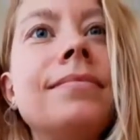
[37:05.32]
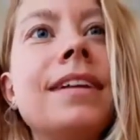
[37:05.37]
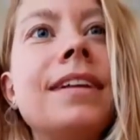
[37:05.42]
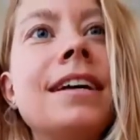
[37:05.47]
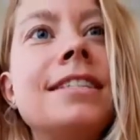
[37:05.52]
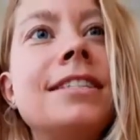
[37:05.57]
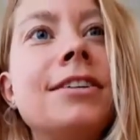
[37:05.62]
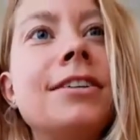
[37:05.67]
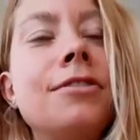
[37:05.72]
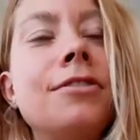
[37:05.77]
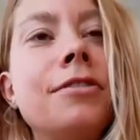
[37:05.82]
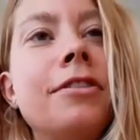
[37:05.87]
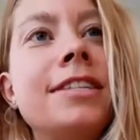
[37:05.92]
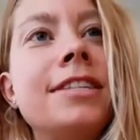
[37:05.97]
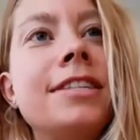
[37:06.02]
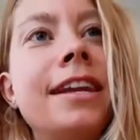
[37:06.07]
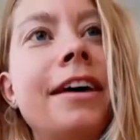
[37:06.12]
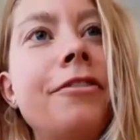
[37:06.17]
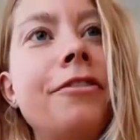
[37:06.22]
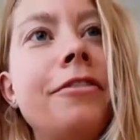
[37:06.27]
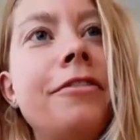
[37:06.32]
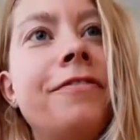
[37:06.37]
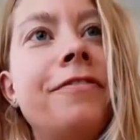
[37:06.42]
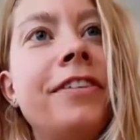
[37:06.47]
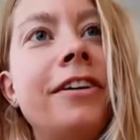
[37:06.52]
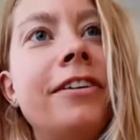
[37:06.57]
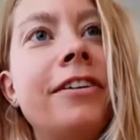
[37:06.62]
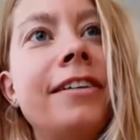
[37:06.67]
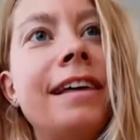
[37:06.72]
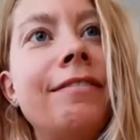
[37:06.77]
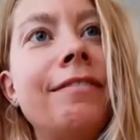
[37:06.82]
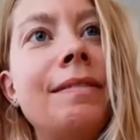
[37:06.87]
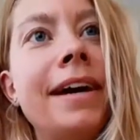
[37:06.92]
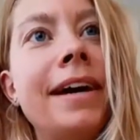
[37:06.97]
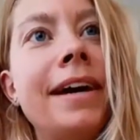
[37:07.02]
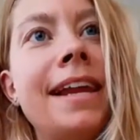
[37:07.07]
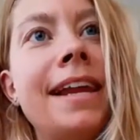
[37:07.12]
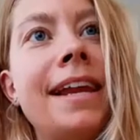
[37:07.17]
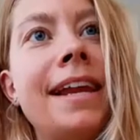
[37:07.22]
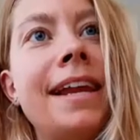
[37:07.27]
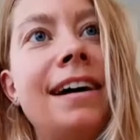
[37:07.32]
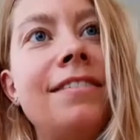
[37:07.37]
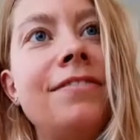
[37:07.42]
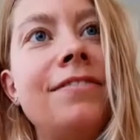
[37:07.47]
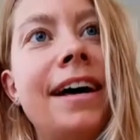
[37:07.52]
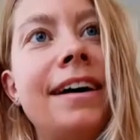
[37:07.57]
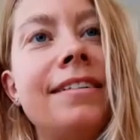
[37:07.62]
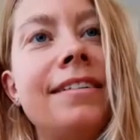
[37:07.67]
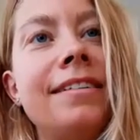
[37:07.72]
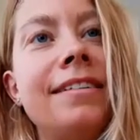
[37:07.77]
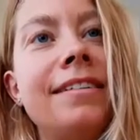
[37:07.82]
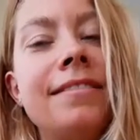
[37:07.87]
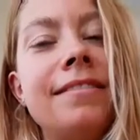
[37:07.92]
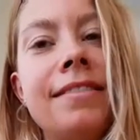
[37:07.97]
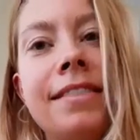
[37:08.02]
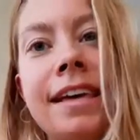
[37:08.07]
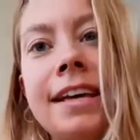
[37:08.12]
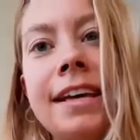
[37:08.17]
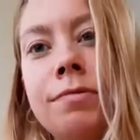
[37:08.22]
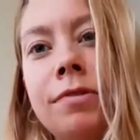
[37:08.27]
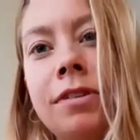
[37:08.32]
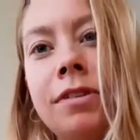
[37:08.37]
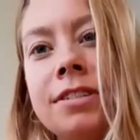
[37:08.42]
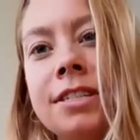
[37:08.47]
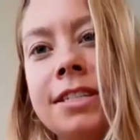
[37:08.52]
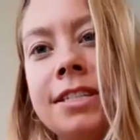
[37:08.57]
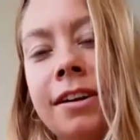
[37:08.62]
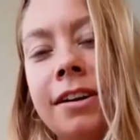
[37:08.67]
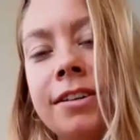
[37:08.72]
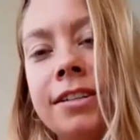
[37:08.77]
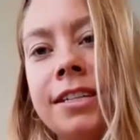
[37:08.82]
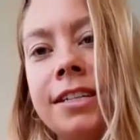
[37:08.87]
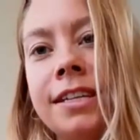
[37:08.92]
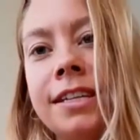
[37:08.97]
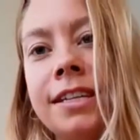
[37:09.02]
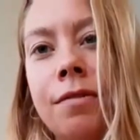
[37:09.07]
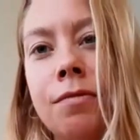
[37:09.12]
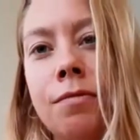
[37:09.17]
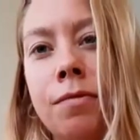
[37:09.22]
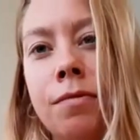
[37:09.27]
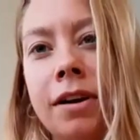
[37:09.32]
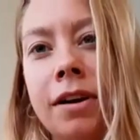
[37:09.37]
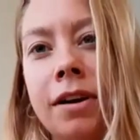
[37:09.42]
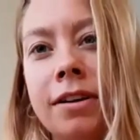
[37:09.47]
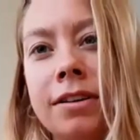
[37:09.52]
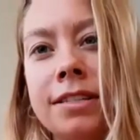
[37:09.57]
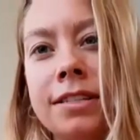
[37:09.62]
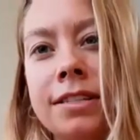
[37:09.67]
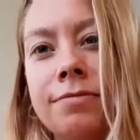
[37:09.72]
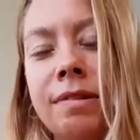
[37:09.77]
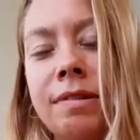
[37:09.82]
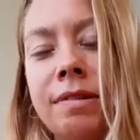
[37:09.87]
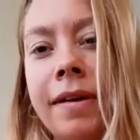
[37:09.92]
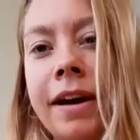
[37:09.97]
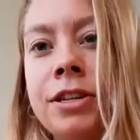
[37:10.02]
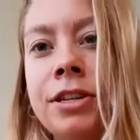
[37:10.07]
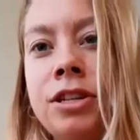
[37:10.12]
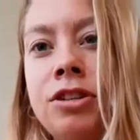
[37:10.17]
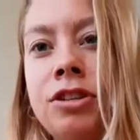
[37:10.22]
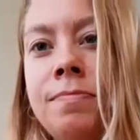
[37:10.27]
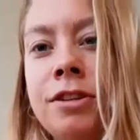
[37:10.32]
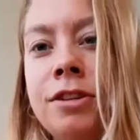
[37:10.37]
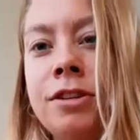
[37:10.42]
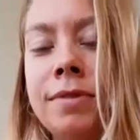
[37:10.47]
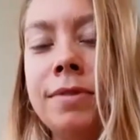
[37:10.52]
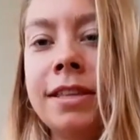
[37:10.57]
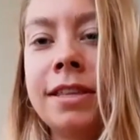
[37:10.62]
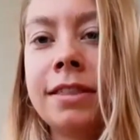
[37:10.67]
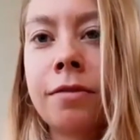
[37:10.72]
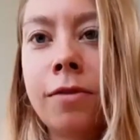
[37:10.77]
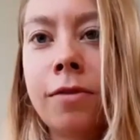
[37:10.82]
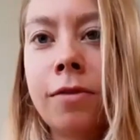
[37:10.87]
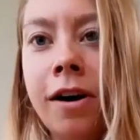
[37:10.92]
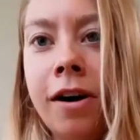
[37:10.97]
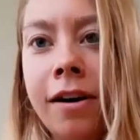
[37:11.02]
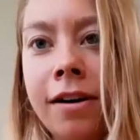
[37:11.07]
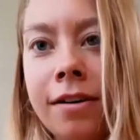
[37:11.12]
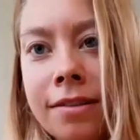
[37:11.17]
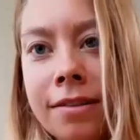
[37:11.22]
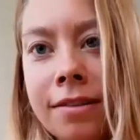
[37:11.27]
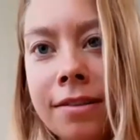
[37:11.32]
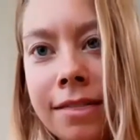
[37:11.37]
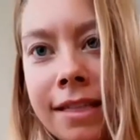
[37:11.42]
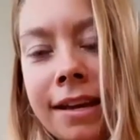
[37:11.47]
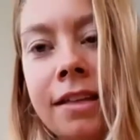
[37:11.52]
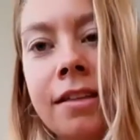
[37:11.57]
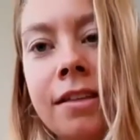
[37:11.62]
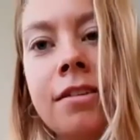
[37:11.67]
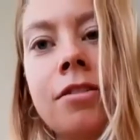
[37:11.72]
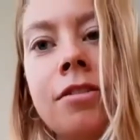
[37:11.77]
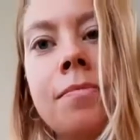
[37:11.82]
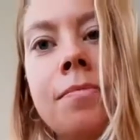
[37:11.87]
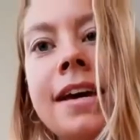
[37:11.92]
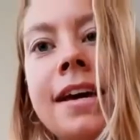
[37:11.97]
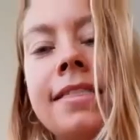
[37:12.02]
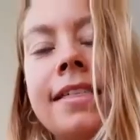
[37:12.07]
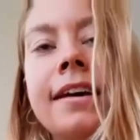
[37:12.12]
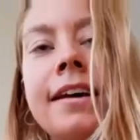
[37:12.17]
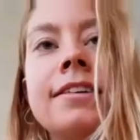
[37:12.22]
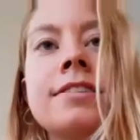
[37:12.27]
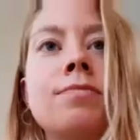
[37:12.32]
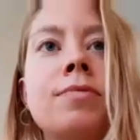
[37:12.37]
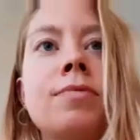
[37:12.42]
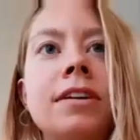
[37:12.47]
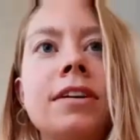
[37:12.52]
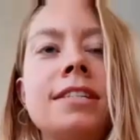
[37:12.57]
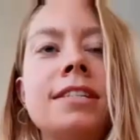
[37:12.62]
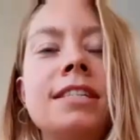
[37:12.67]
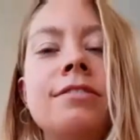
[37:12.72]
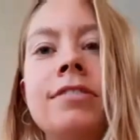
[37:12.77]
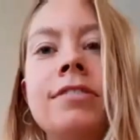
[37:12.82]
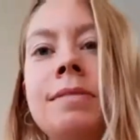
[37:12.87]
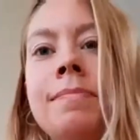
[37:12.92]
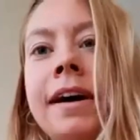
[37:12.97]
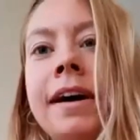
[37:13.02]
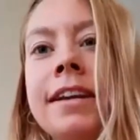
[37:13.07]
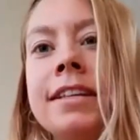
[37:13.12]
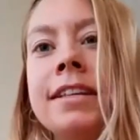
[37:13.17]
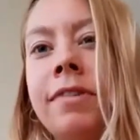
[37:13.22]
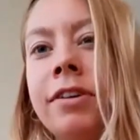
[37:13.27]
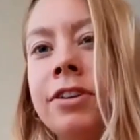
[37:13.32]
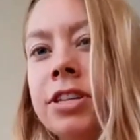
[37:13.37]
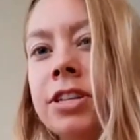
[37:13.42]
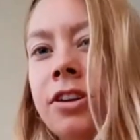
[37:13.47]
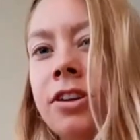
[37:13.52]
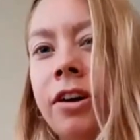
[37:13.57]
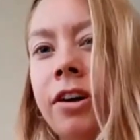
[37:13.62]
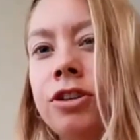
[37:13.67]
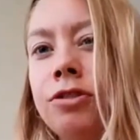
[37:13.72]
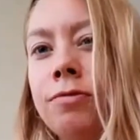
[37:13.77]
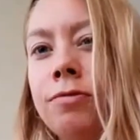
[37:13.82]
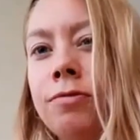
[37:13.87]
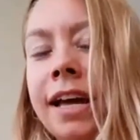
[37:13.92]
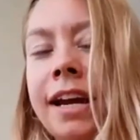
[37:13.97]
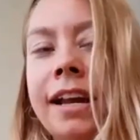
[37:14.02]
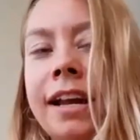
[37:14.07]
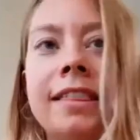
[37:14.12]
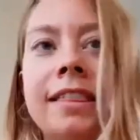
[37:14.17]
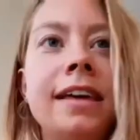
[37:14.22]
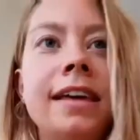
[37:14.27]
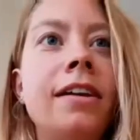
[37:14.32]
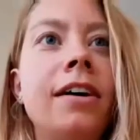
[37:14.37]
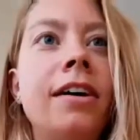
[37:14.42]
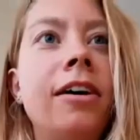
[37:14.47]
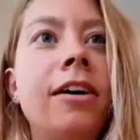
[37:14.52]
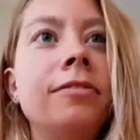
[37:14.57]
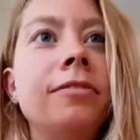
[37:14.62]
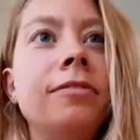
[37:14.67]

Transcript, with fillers: So, there's another fear that we might have that things will start to get worse. We might be doing the wrong thing and it'll make things worse. So, we might as well just not do anything at all.